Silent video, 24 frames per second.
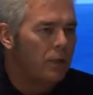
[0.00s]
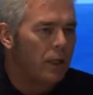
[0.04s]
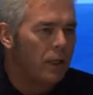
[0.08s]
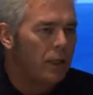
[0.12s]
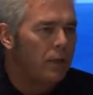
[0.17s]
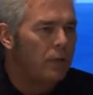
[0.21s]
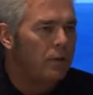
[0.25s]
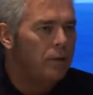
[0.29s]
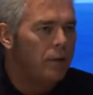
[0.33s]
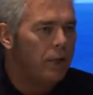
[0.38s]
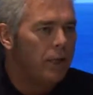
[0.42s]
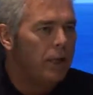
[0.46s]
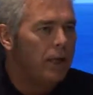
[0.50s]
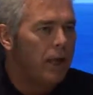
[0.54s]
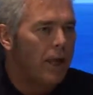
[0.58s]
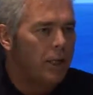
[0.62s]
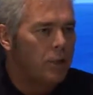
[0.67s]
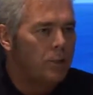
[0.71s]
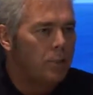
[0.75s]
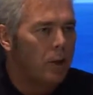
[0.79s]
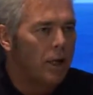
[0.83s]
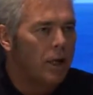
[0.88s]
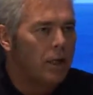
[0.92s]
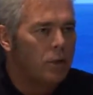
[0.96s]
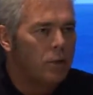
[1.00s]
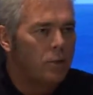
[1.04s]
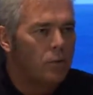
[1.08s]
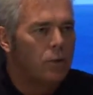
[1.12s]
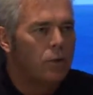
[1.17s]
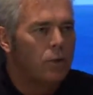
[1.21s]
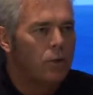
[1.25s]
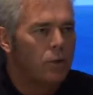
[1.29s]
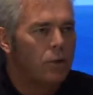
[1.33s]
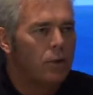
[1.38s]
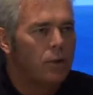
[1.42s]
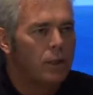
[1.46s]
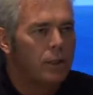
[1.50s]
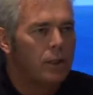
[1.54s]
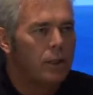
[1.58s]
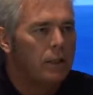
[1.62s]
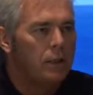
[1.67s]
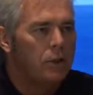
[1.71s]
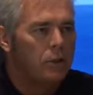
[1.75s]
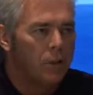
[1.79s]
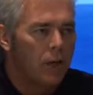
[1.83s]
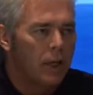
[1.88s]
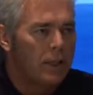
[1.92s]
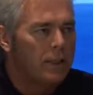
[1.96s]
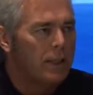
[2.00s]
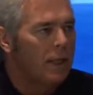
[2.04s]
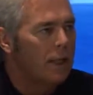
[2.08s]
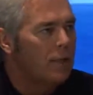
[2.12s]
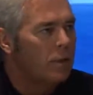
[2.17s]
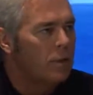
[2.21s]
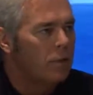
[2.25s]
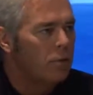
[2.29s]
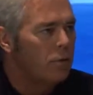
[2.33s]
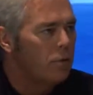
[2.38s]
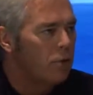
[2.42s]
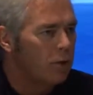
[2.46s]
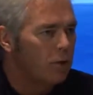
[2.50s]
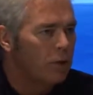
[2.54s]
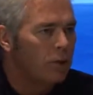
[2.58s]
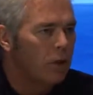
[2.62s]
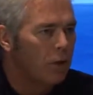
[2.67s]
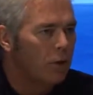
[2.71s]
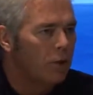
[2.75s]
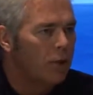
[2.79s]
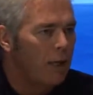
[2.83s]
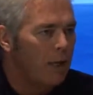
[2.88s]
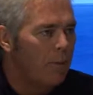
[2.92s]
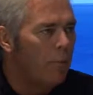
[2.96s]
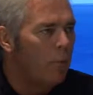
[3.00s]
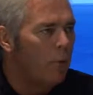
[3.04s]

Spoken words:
in Xbox was certainly DirectX. It was, you know,